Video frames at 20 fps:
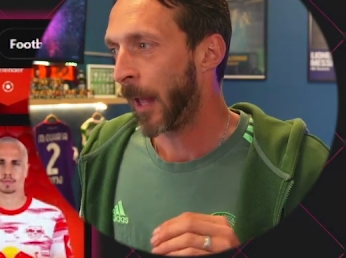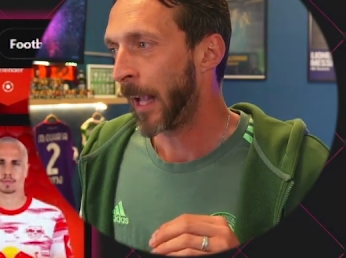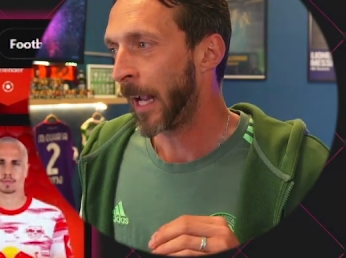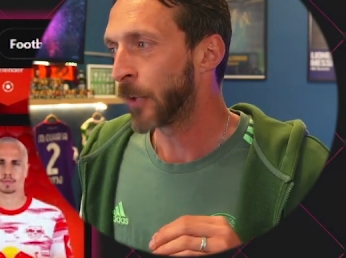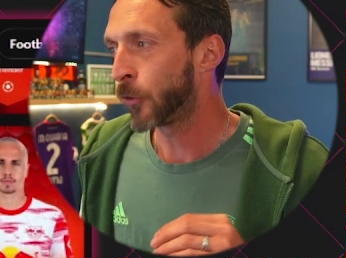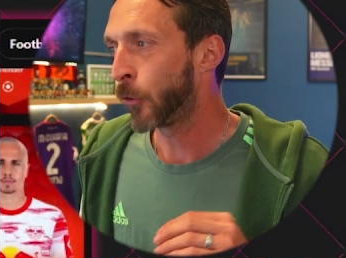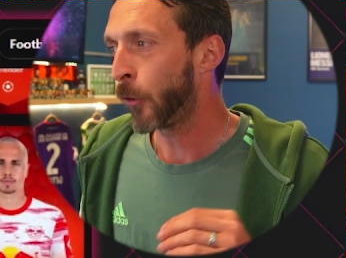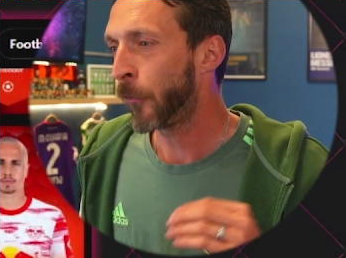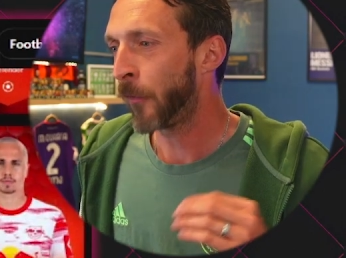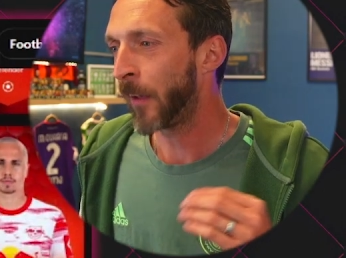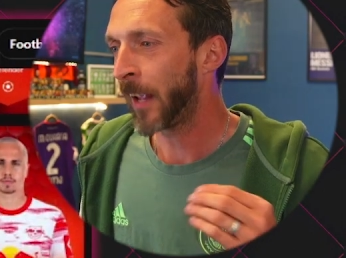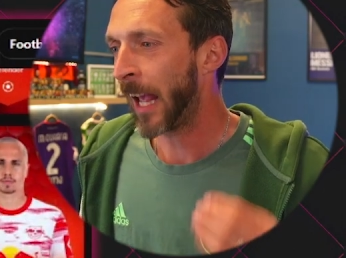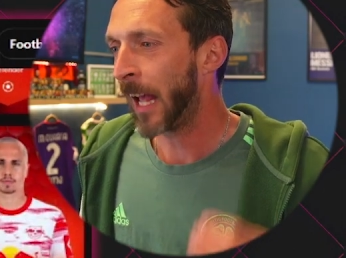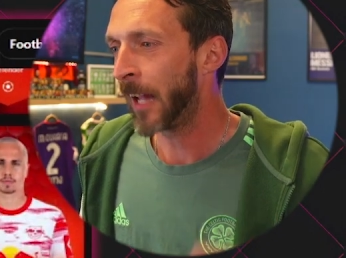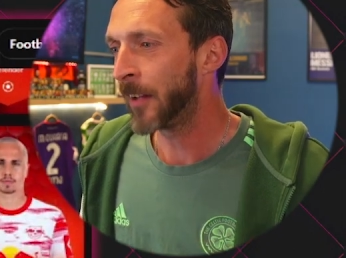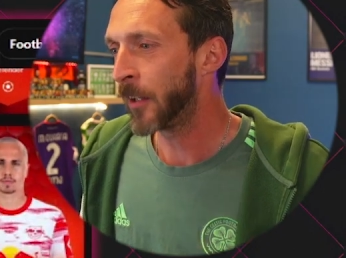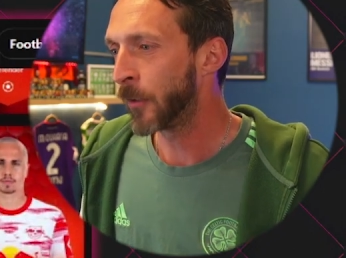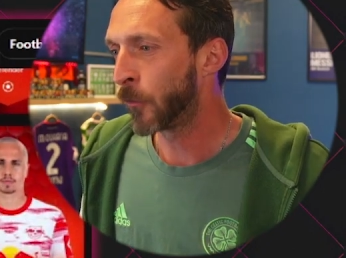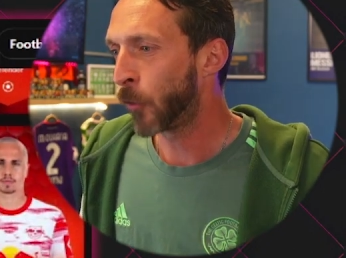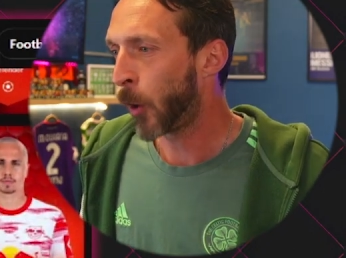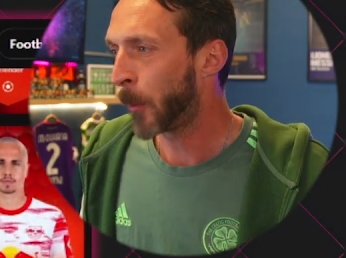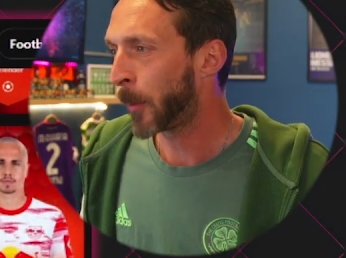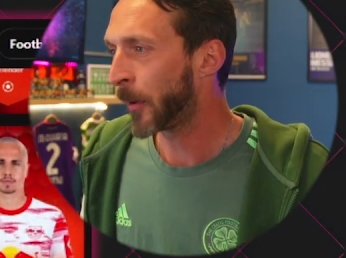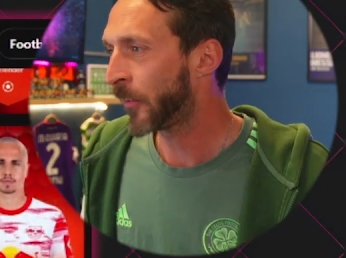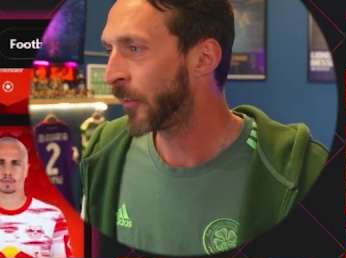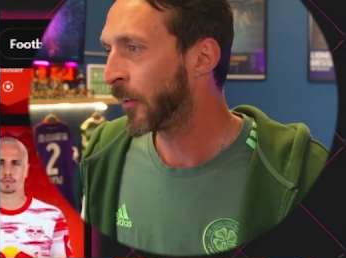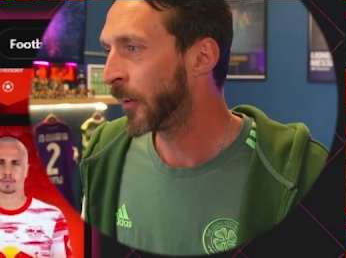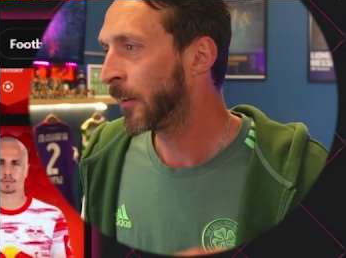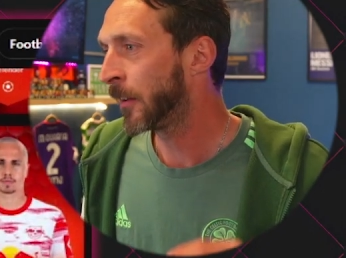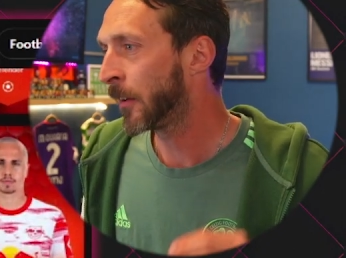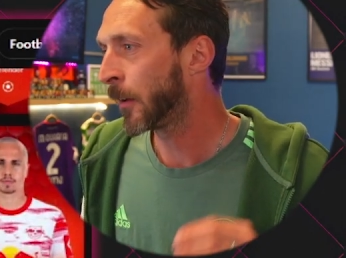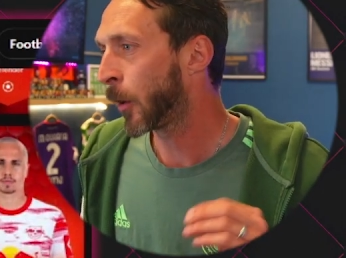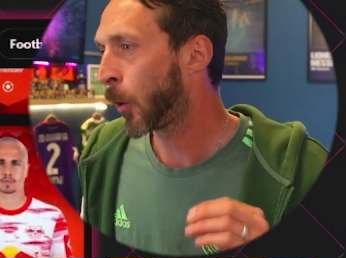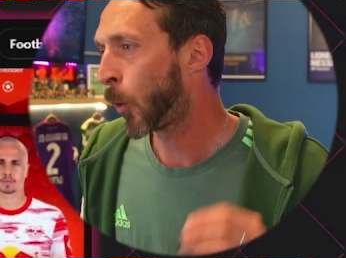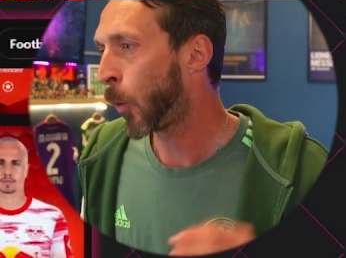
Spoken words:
like, I do think Andy Robertson,